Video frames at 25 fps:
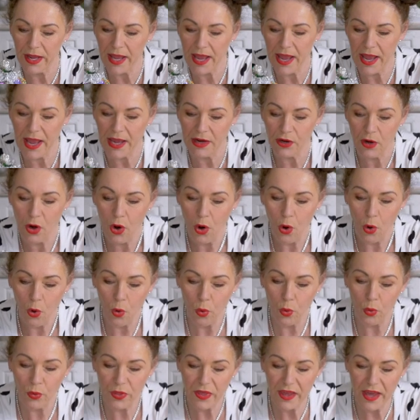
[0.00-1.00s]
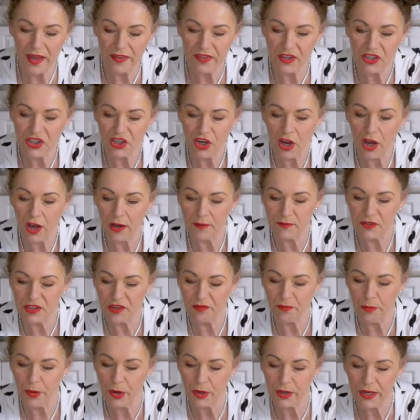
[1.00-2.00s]
at all the other types of
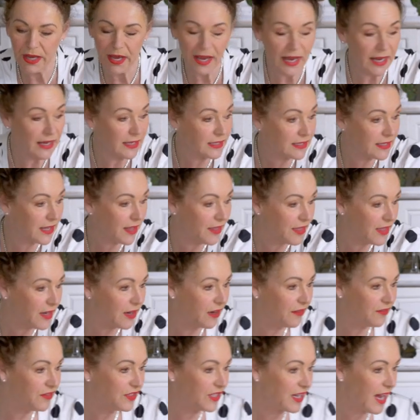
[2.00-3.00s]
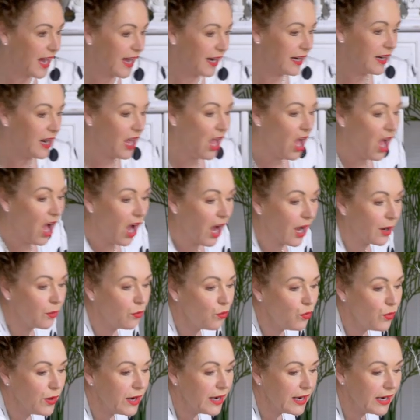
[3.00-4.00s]
bouquets that I've done. I
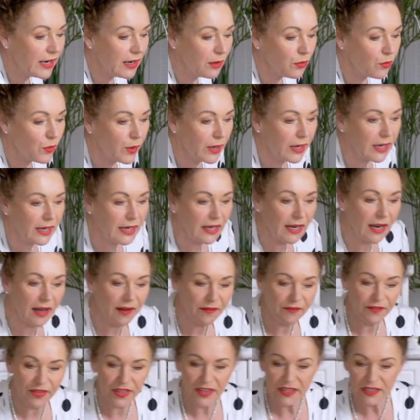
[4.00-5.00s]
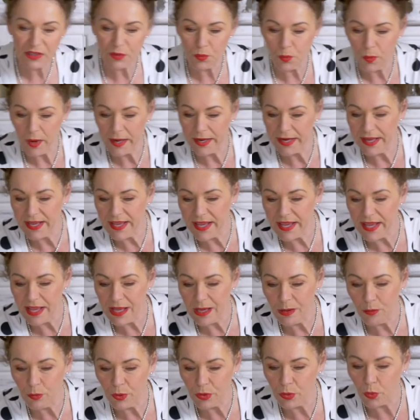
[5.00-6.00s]
really, really love this one
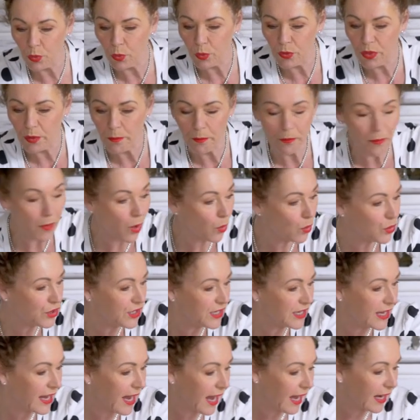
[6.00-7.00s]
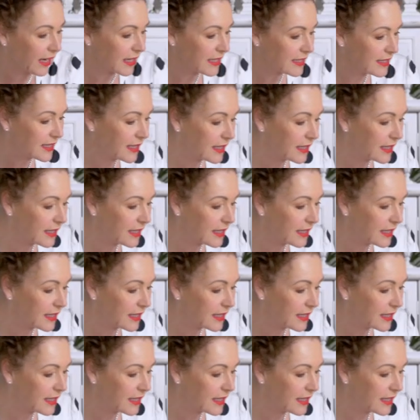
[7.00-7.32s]
here with all the multicolours